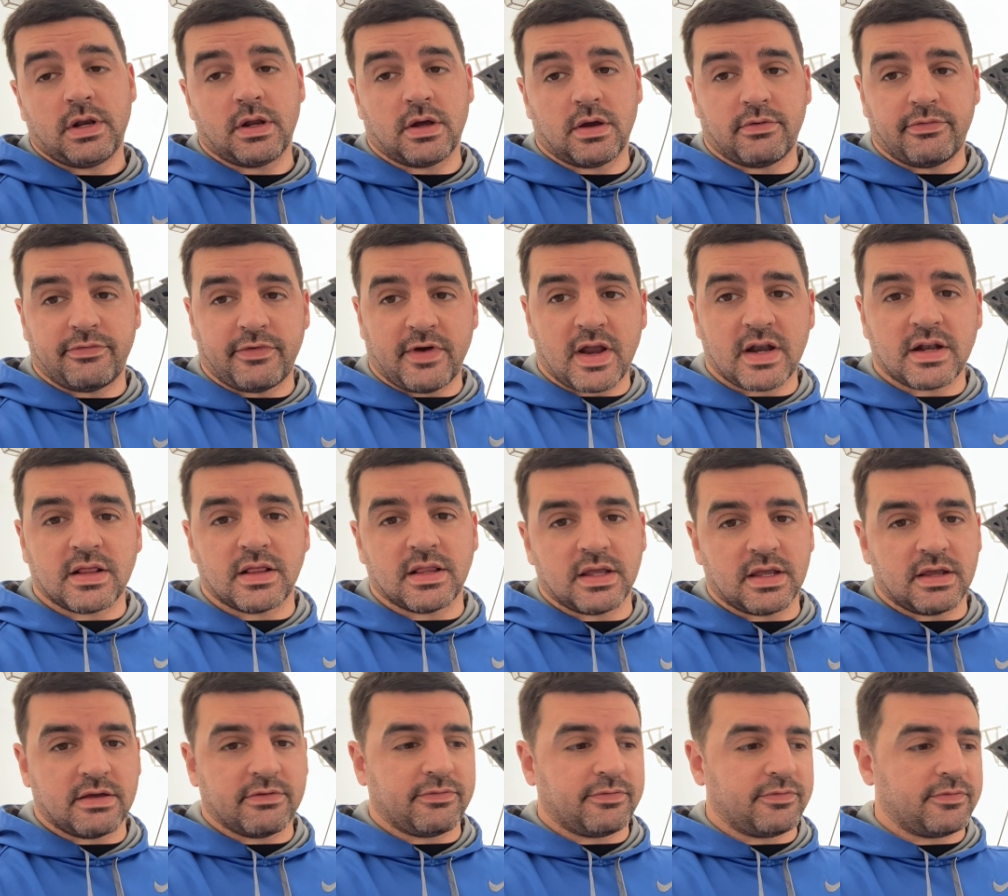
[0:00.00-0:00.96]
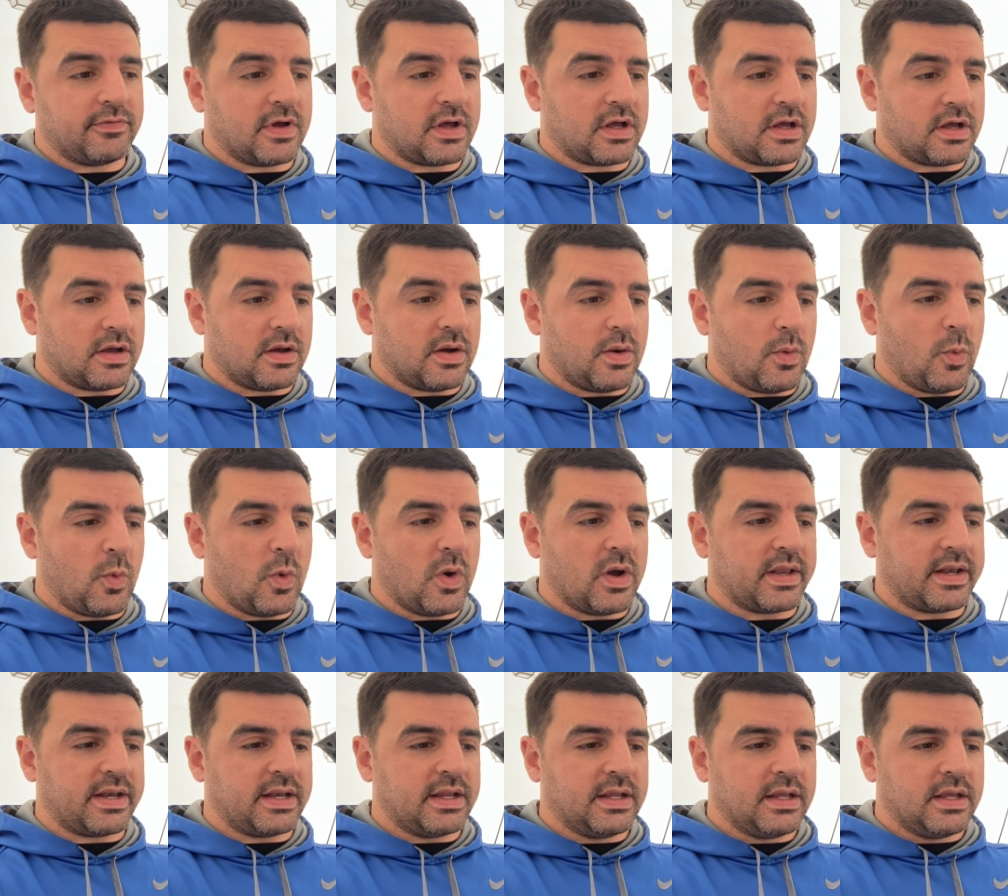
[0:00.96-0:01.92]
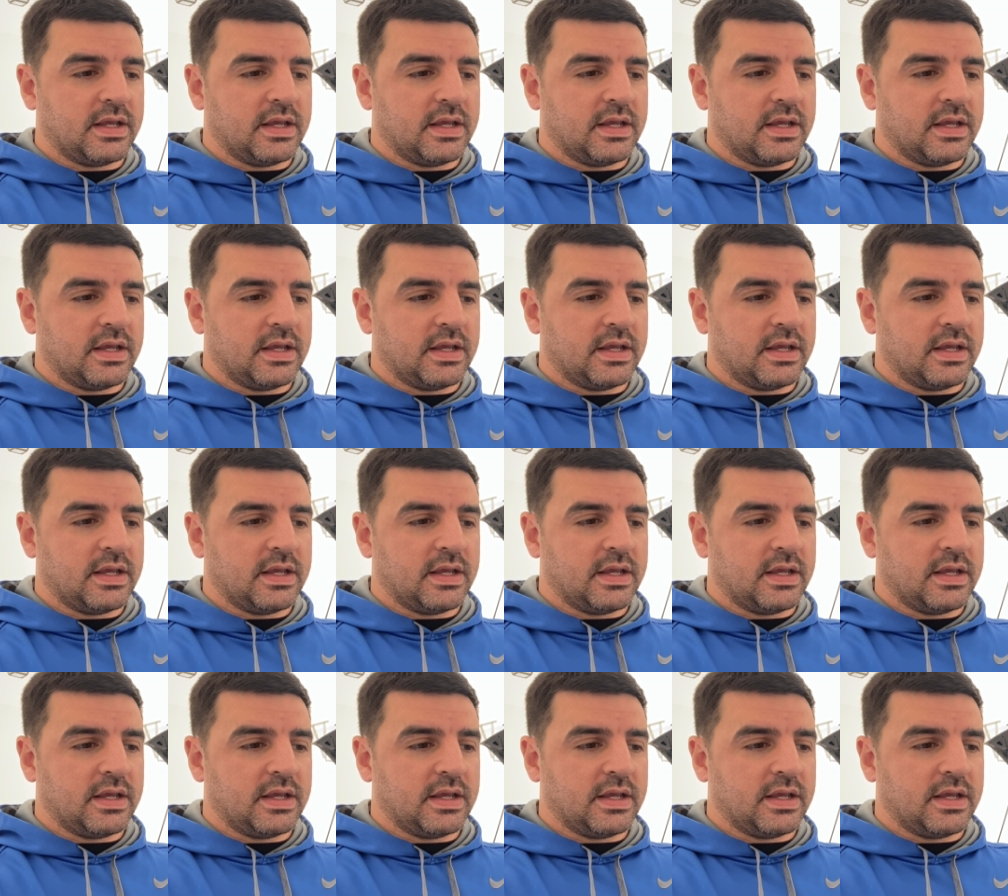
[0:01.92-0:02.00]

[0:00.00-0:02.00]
finally if what